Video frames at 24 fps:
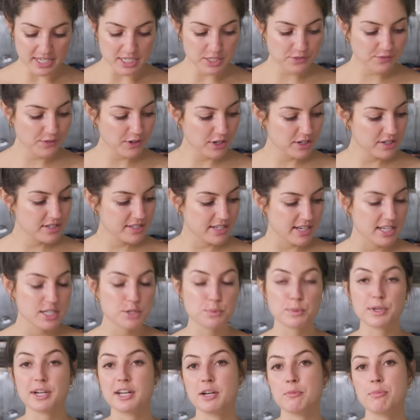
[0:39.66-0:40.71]
things first
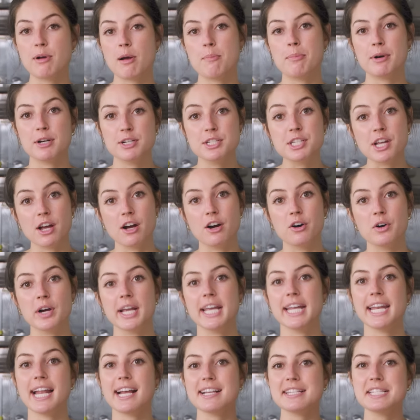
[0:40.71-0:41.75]
is we're gonna prep our dough.
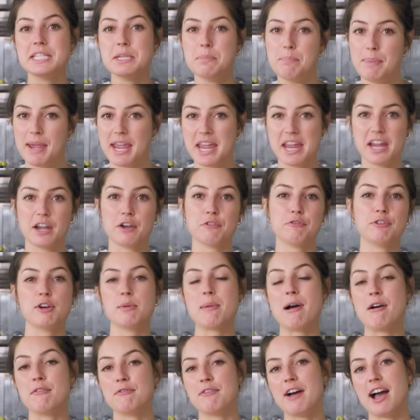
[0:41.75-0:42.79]
It has to bake for
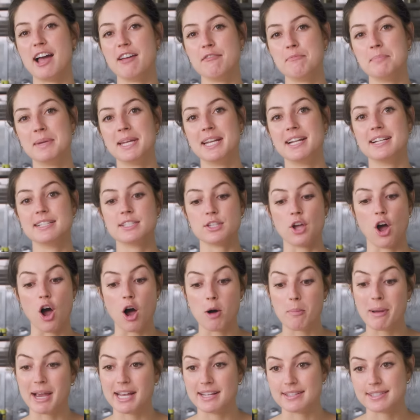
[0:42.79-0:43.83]
about five minutes
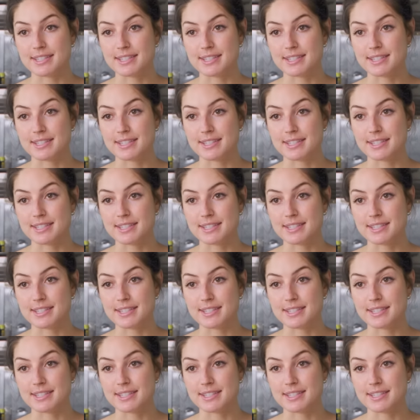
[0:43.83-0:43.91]
all by